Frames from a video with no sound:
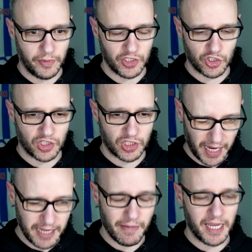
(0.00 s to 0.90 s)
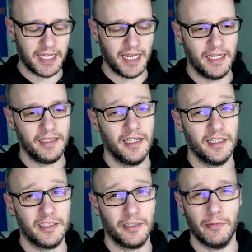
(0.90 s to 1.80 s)
doing playmaking,
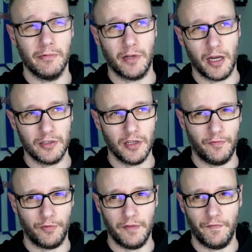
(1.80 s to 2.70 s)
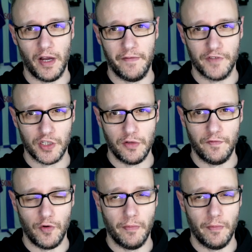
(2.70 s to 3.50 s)
so we will go to a 3 5 2